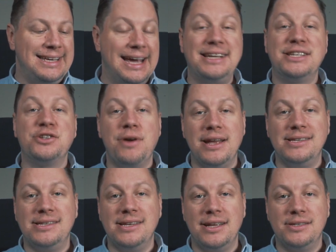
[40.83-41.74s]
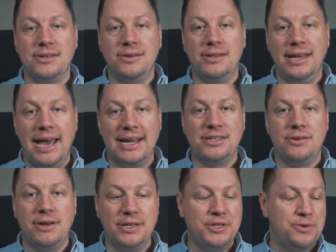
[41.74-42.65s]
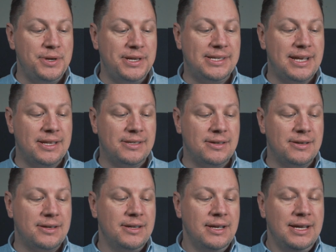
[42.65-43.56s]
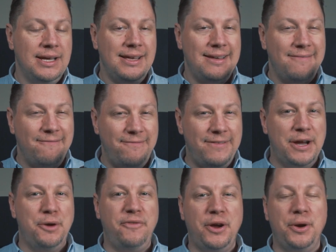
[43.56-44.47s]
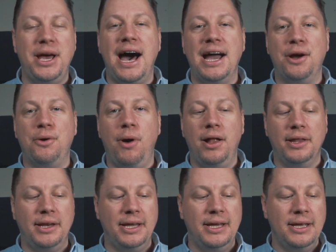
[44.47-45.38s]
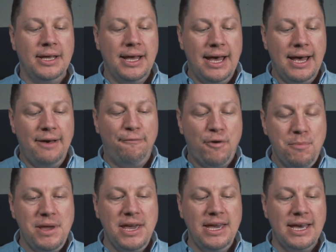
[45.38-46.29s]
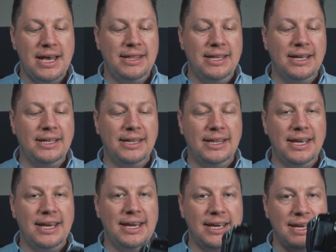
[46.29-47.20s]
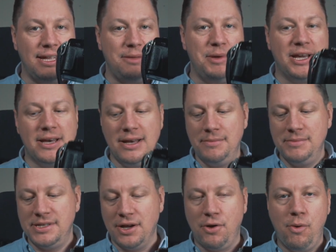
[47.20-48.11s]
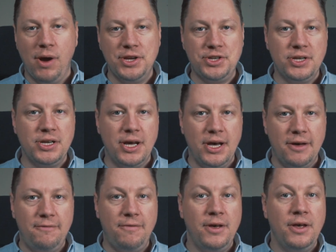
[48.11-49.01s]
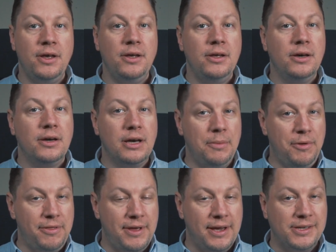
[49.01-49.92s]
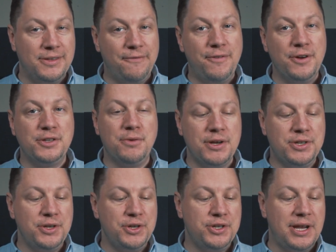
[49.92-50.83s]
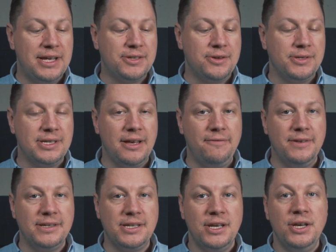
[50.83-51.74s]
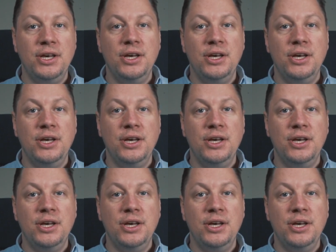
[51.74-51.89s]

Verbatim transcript: X-Trans sensor, the X-Trans 3 sensor, very, very high quality for me, at the end of the day, it becomes a question of a couple things. The first question you should ask yourself is,